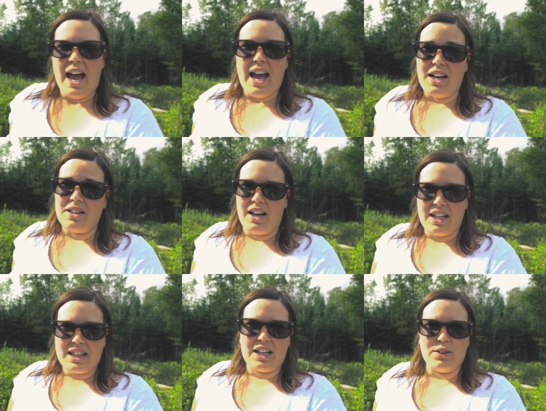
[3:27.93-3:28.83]
And
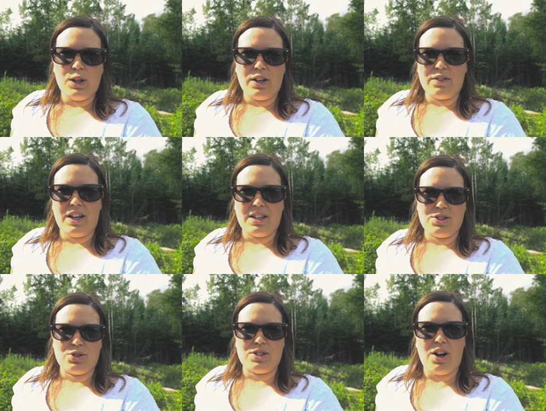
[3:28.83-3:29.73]
I think a lot of that
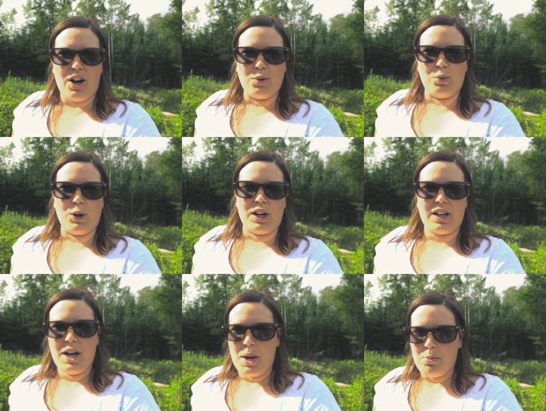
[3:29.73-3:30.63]
is just hard
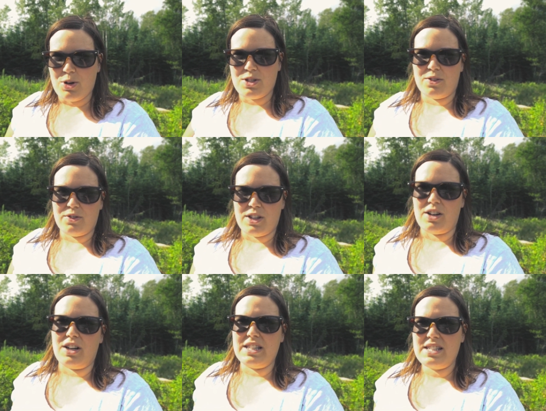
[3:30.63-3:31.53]
work,
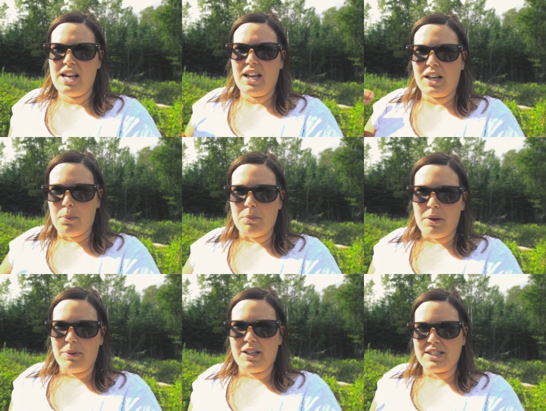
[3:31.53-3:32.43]
perseverance,
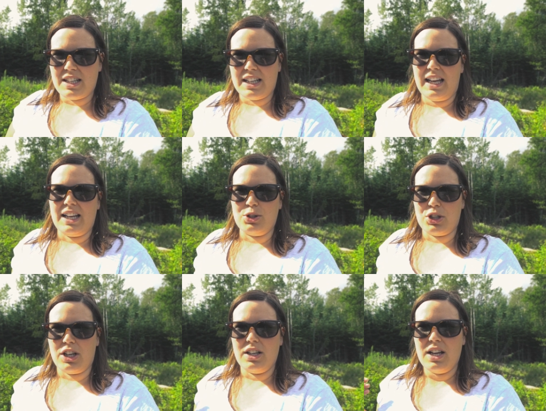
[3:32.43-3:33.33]
commitment,
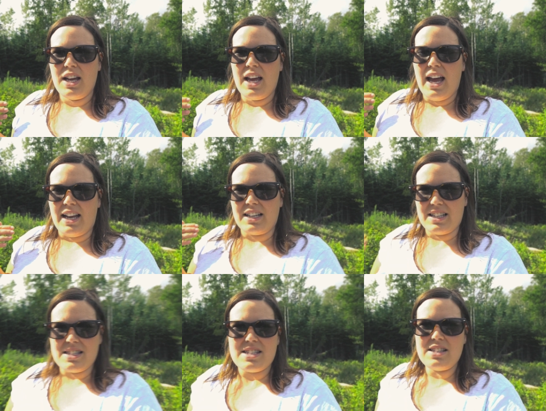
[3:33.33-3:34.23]
dedication, and
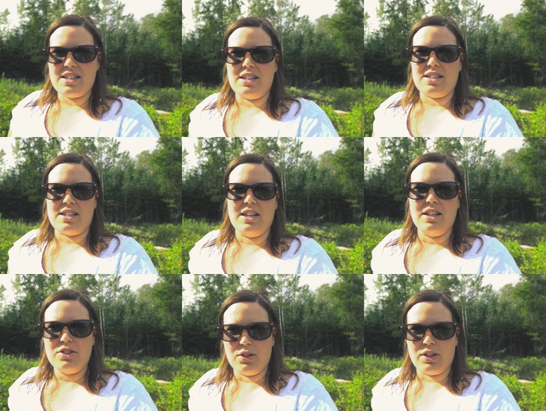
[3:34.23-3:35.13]

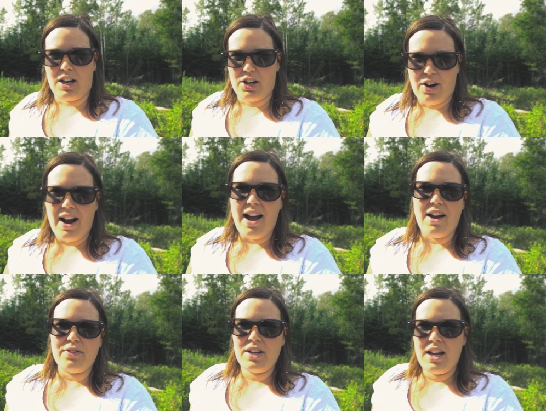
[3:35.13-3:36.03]
consistency to their
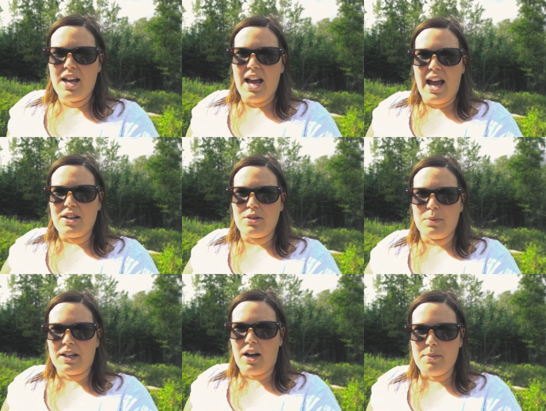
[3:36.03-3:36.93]
craft and to
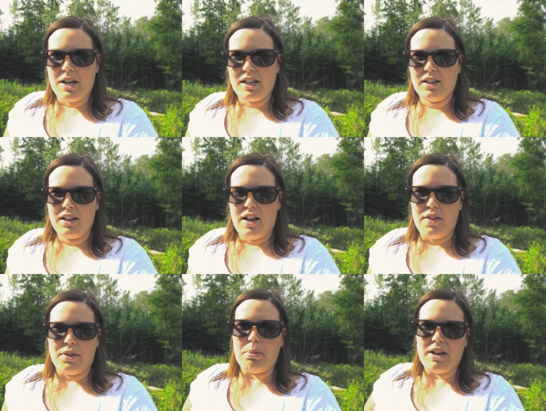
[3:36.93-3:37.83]
becoming
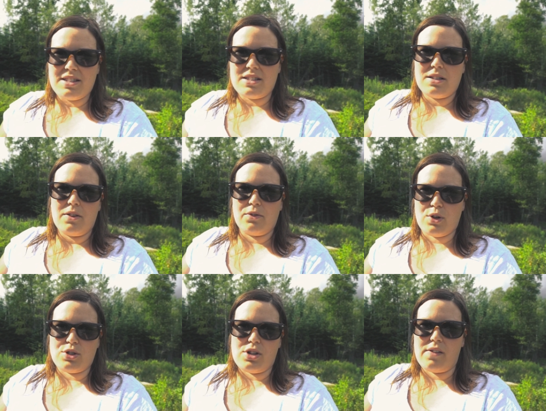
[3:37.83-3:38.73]
the best
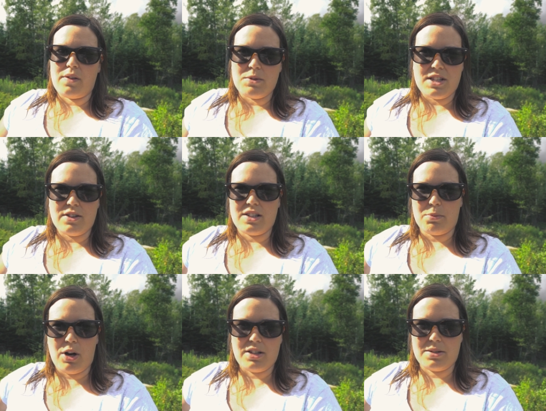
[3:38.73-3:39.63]
version of themselves they
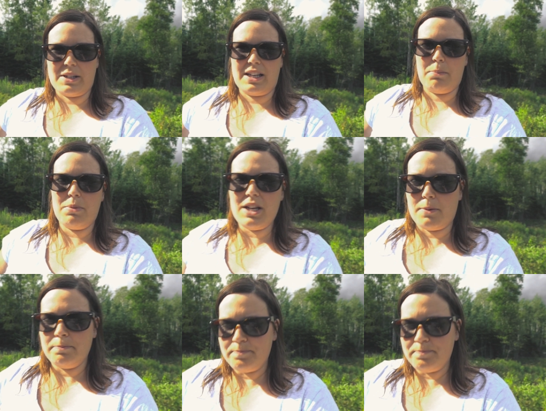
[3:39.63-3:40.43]
possibly can be.